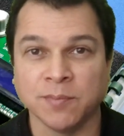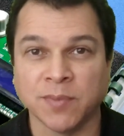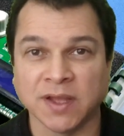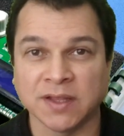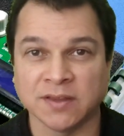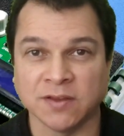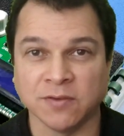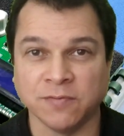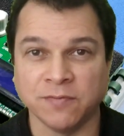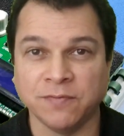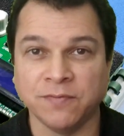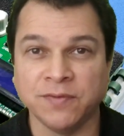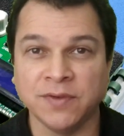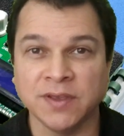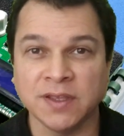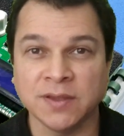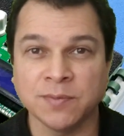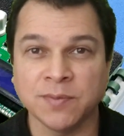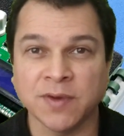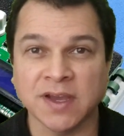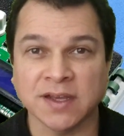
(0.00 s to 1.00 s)
But the
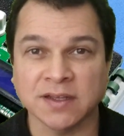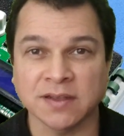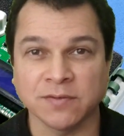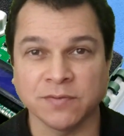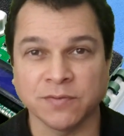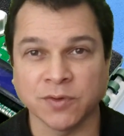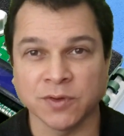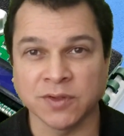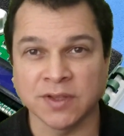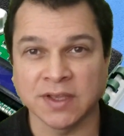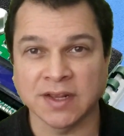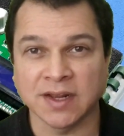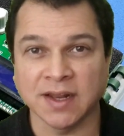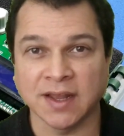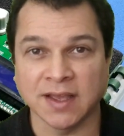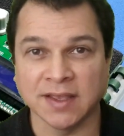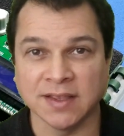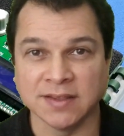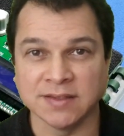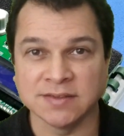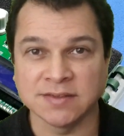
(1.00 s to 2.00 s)
feedback from the
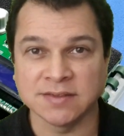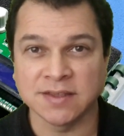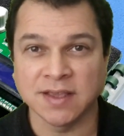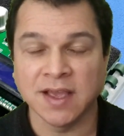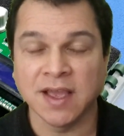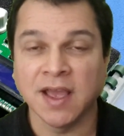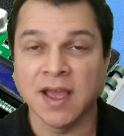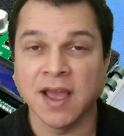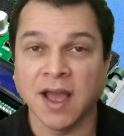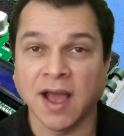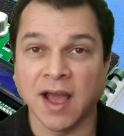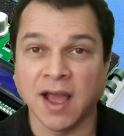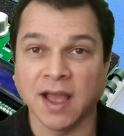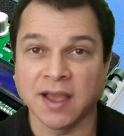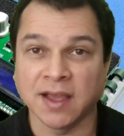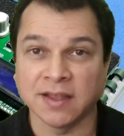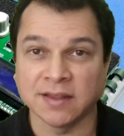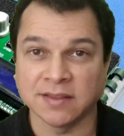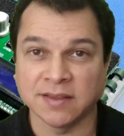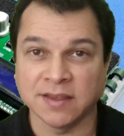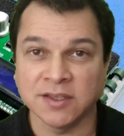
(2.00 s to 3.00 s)
clients
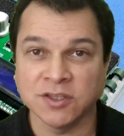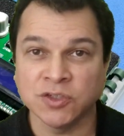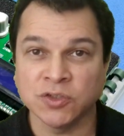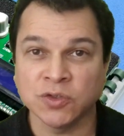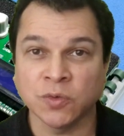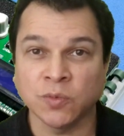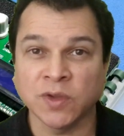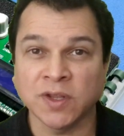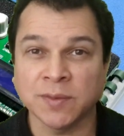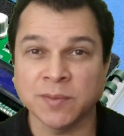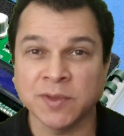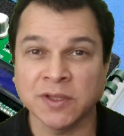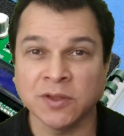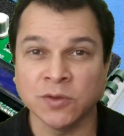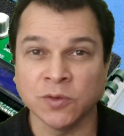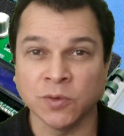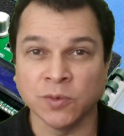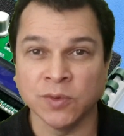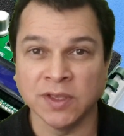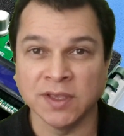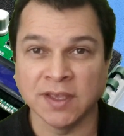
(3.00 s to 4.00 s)
and attention what
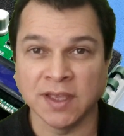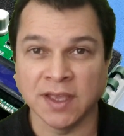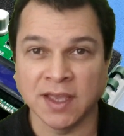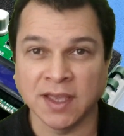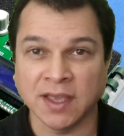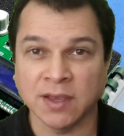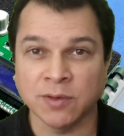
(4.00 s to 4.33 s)
I'm doing